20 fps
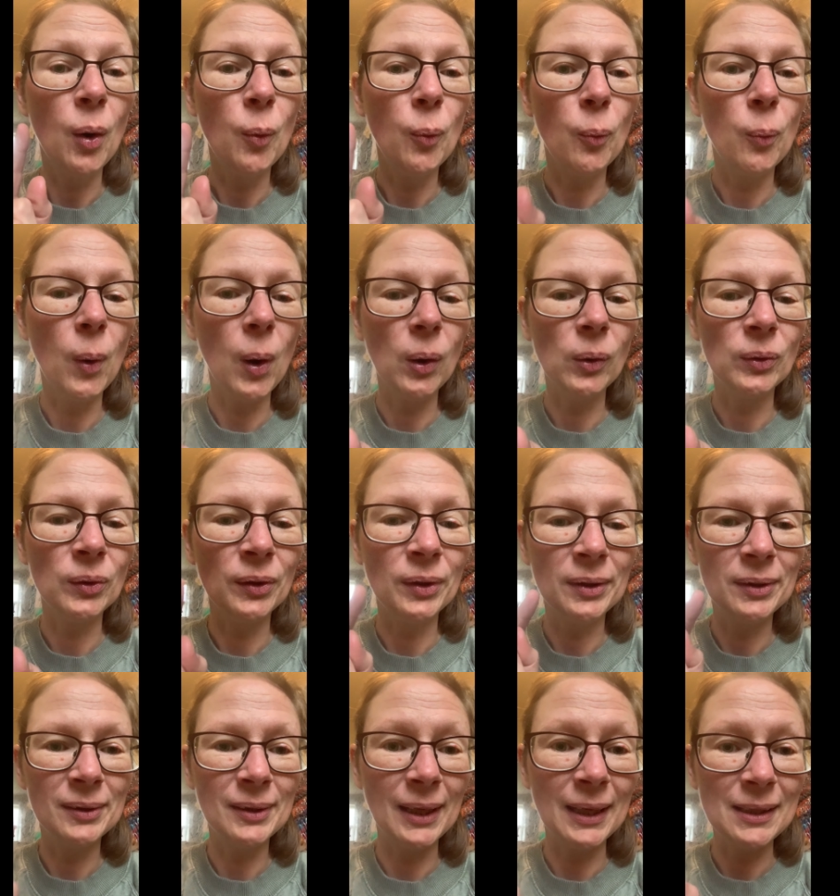
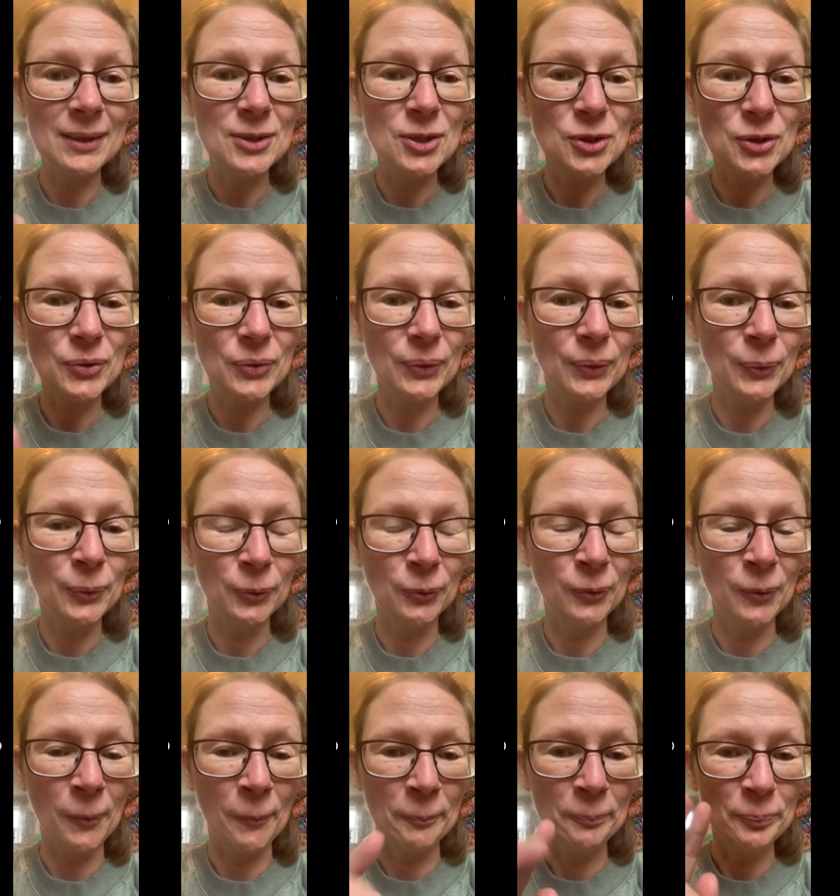one Danish
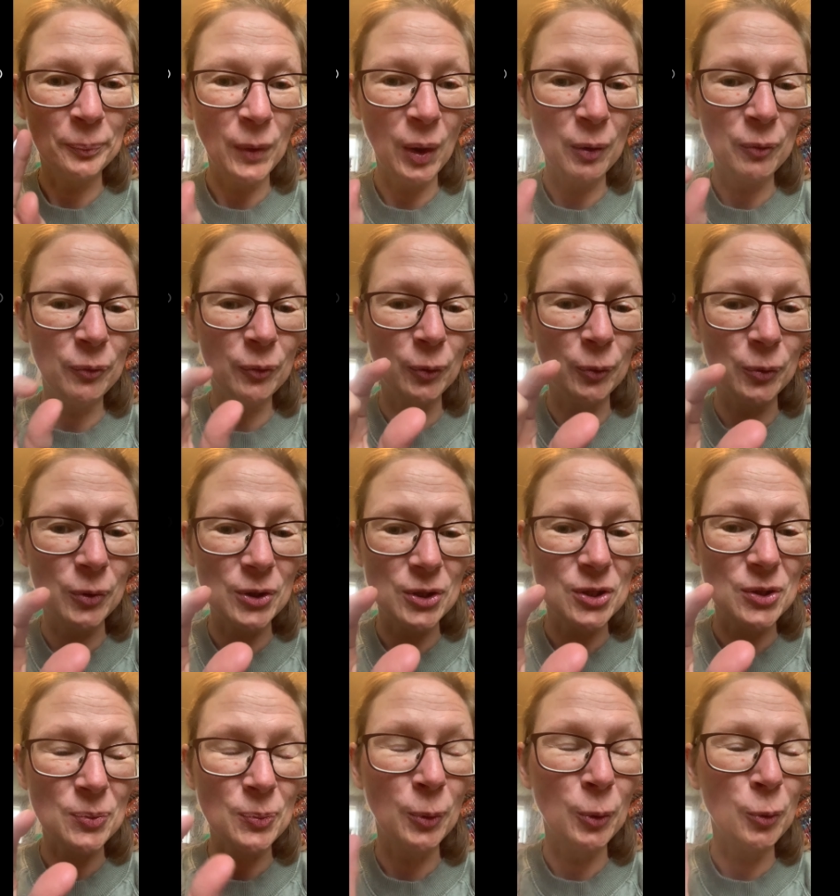kroner for this
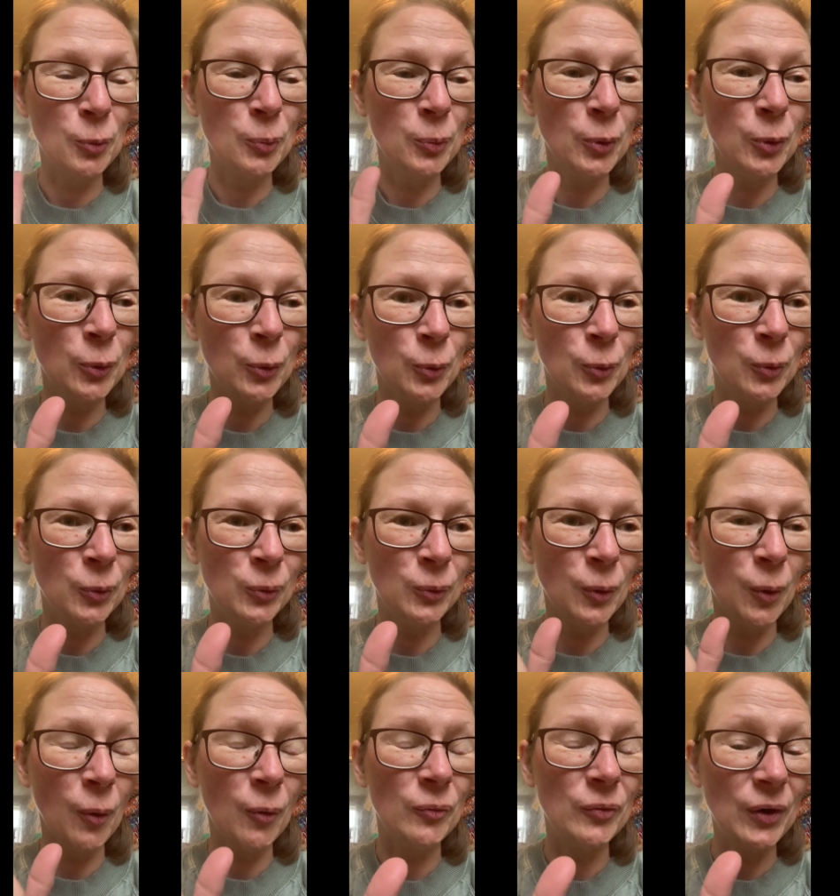small ball
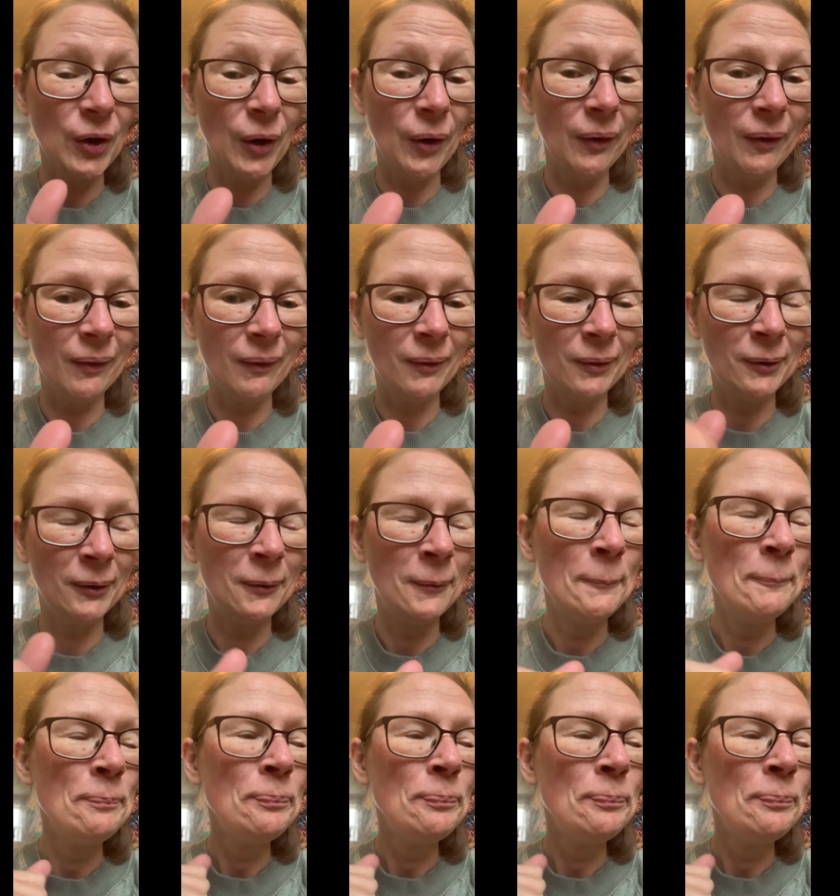of yarn.